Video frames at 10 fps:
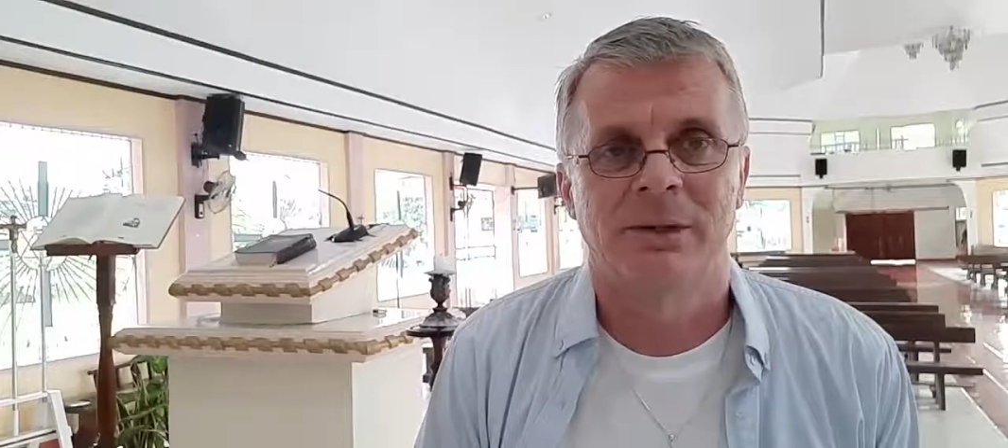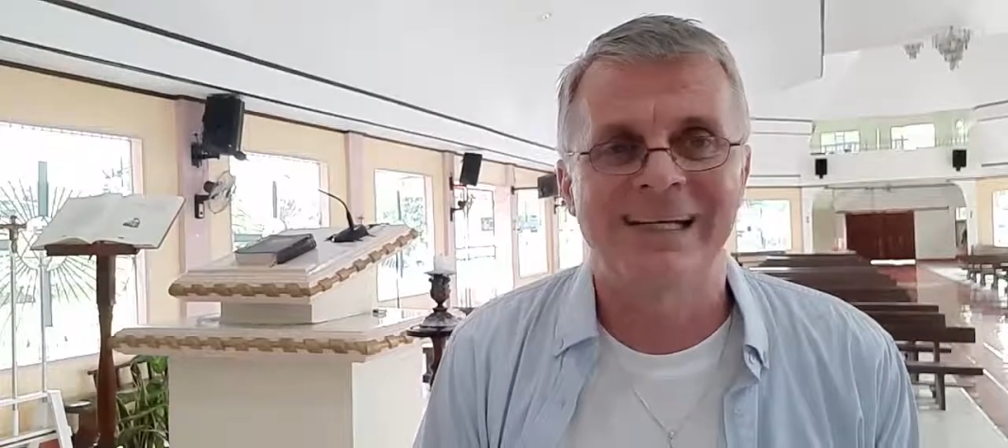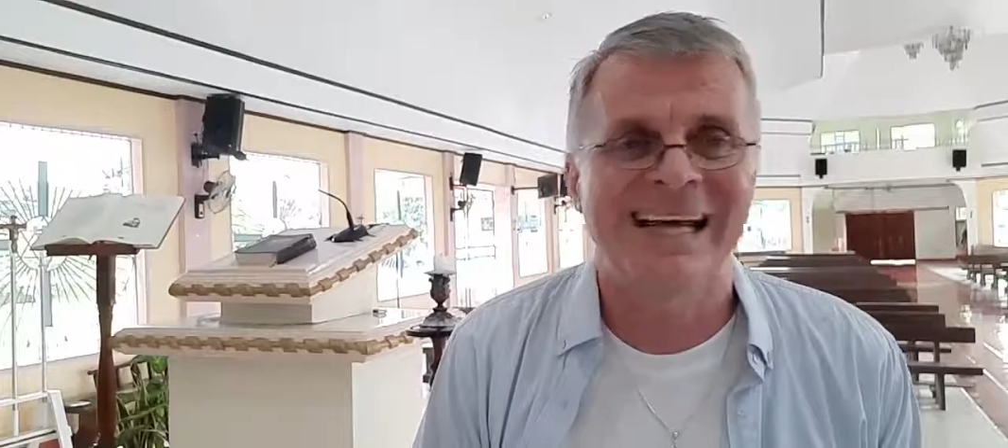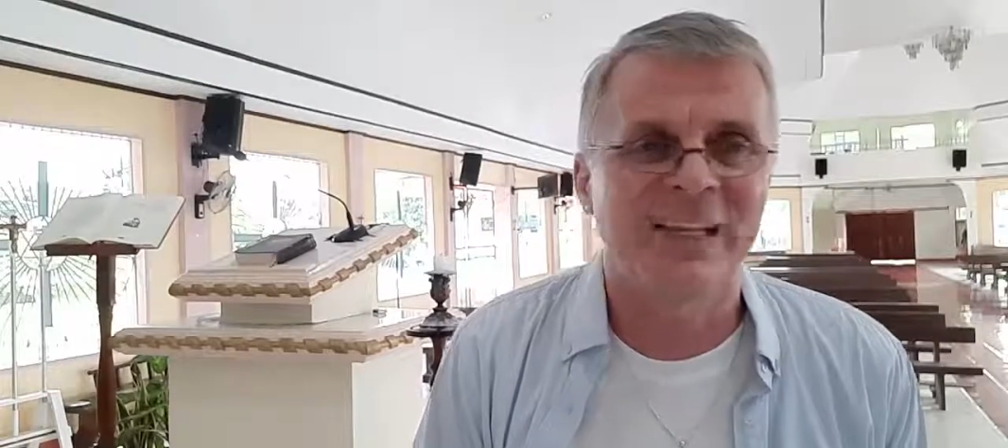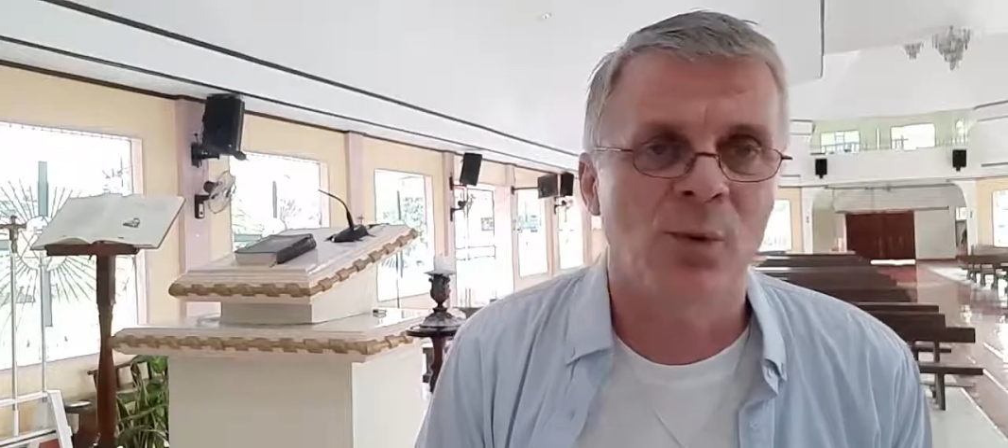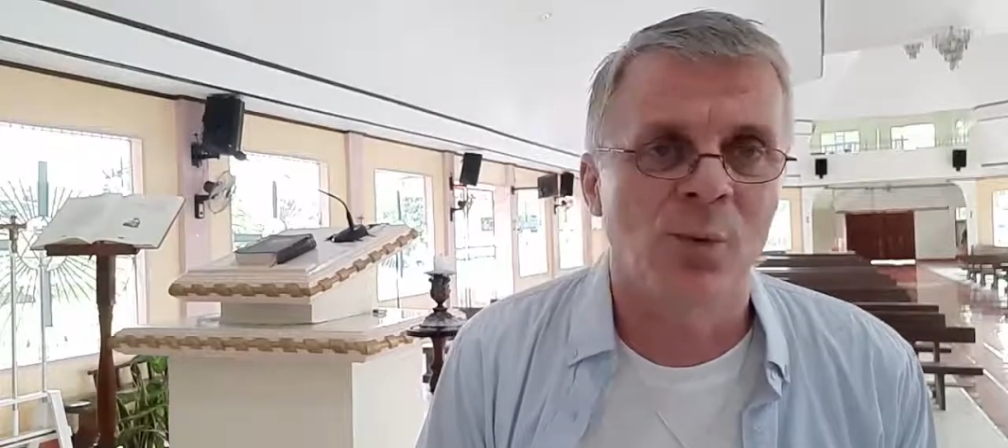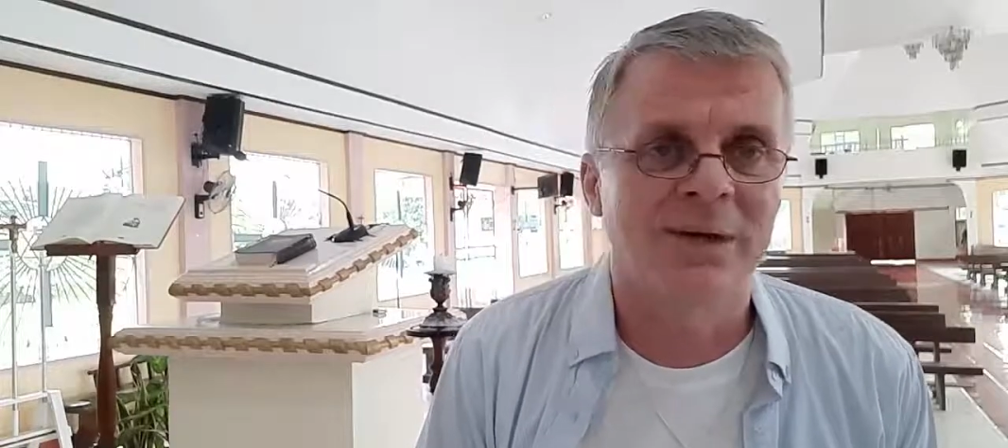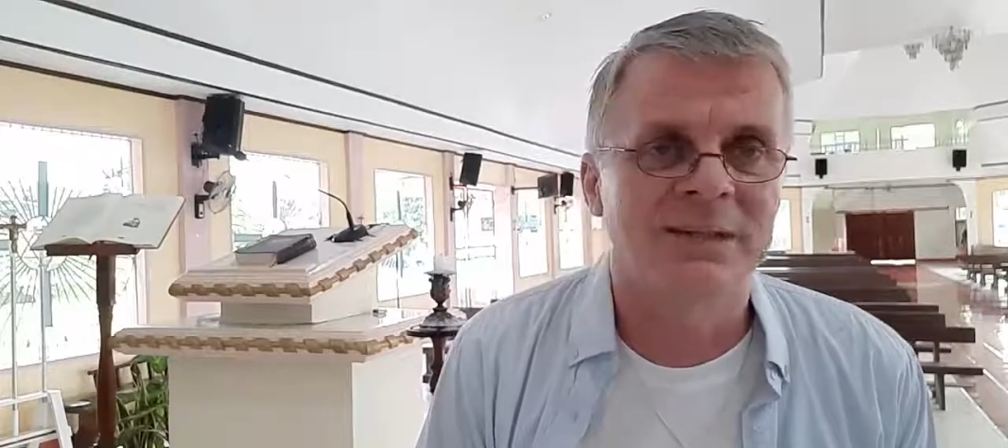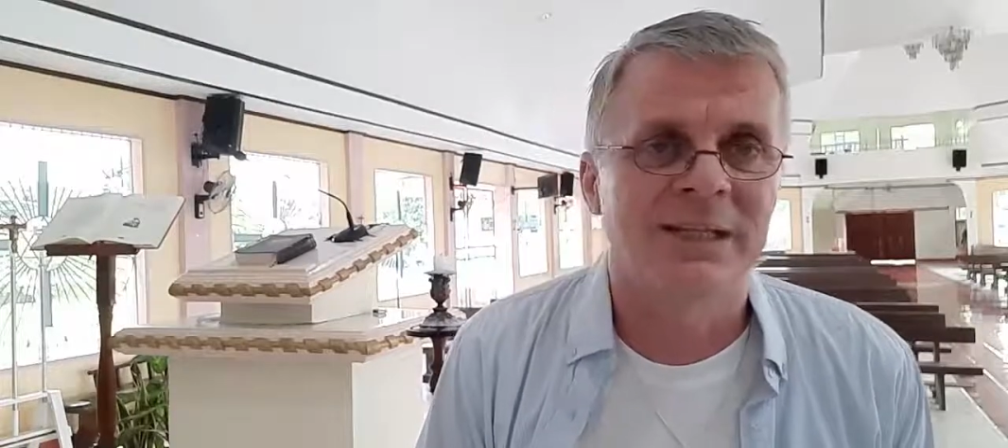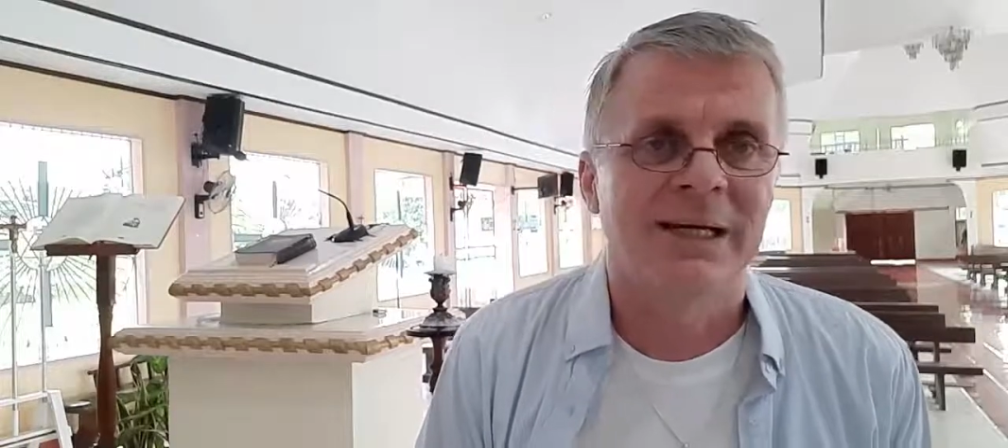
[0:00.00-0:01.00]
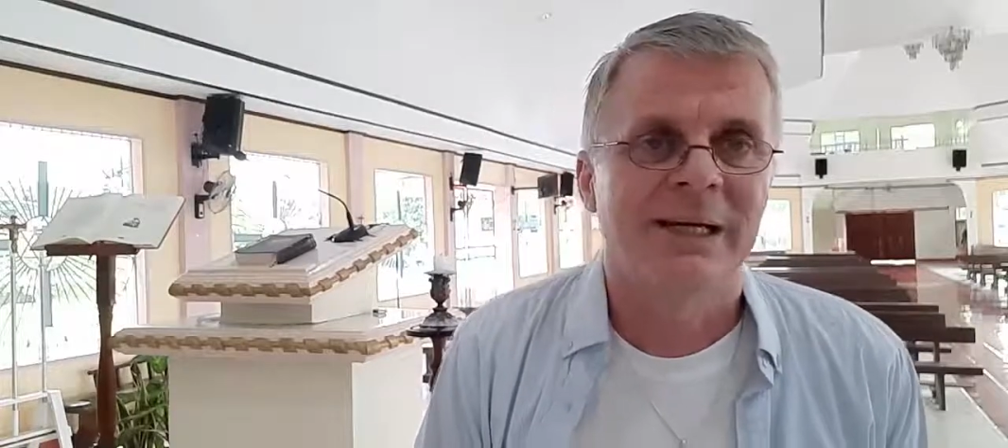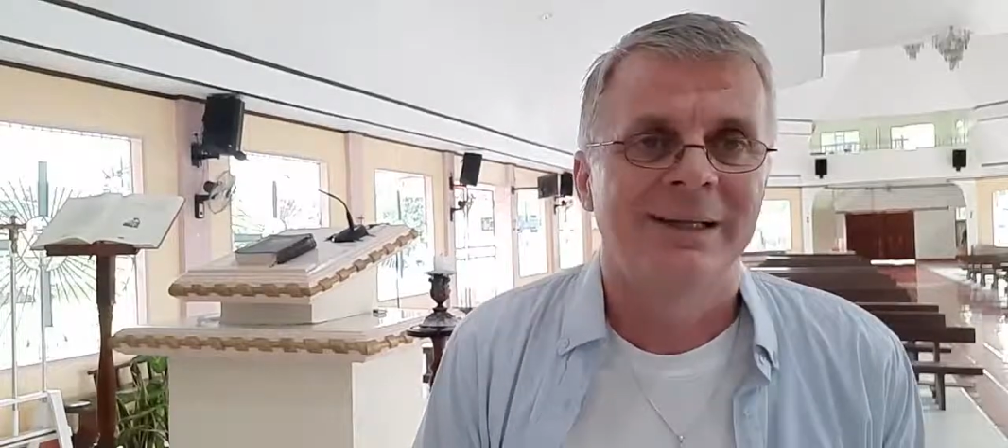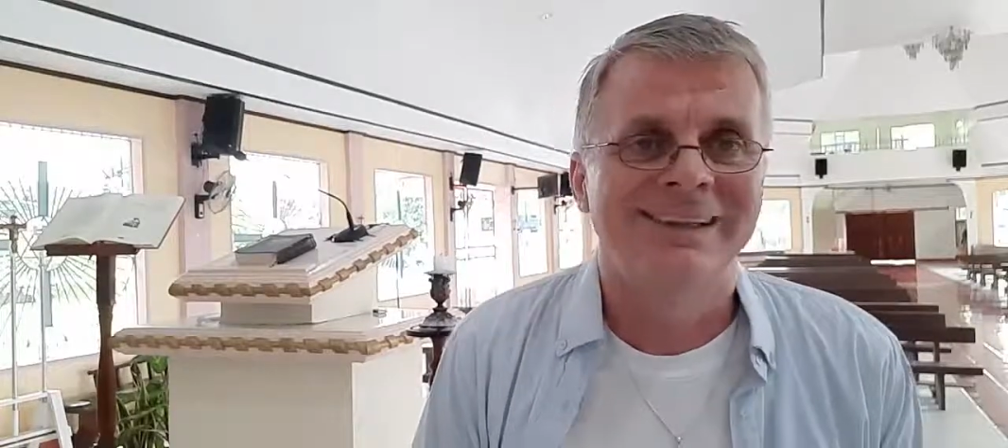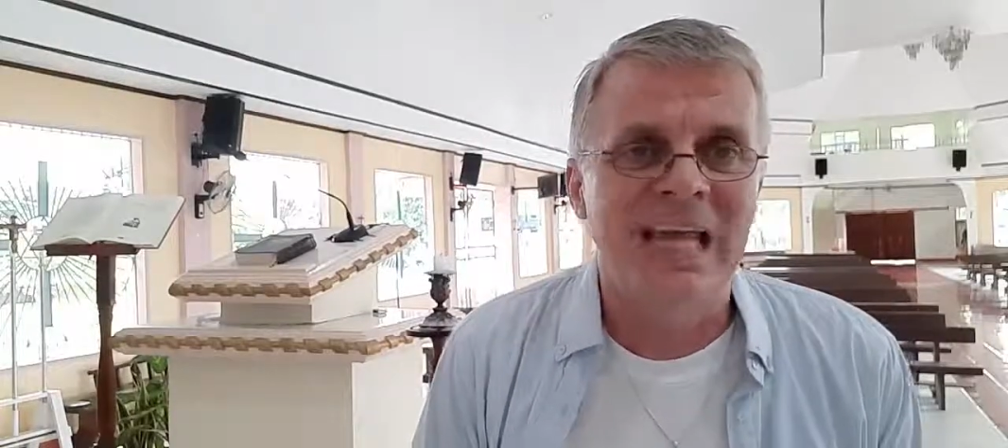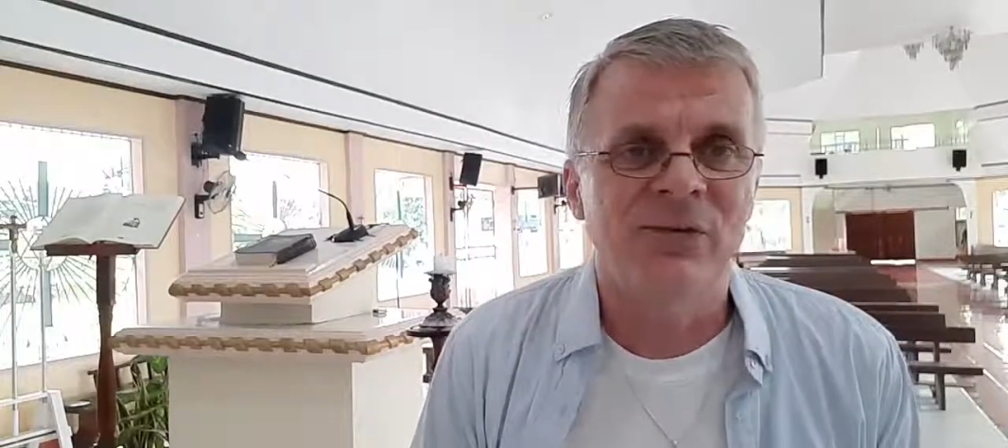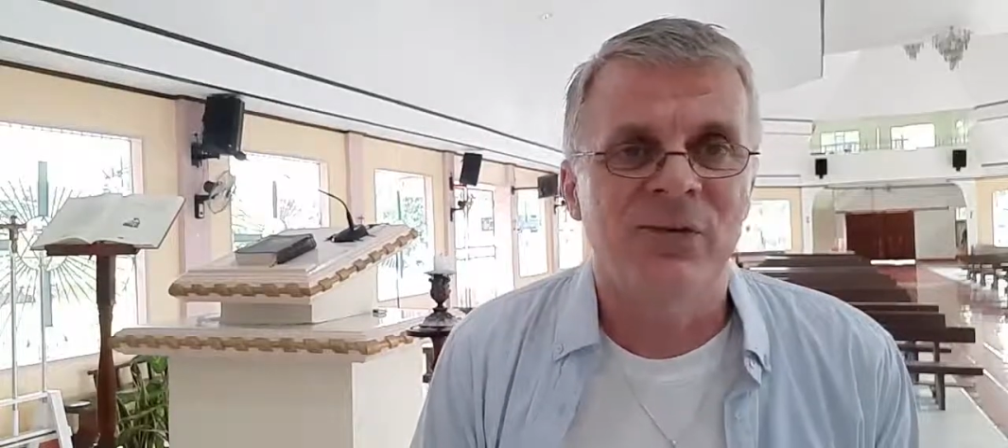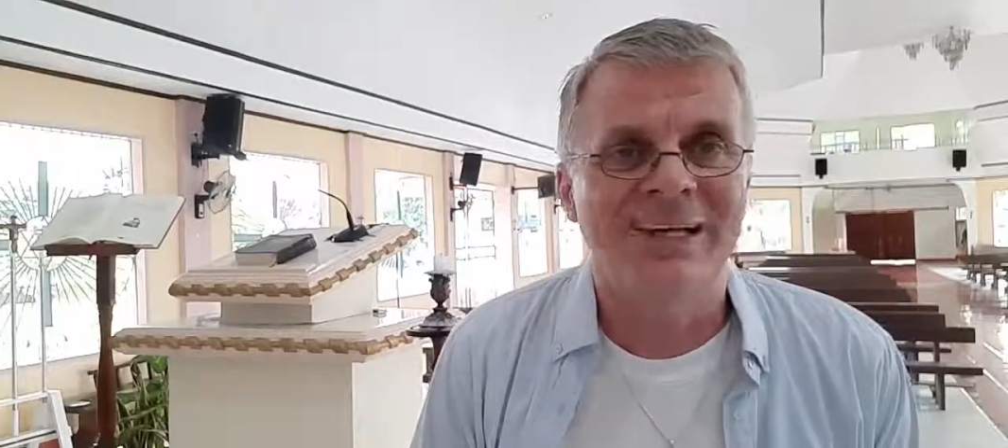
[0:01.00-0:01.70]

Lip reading: In other words, death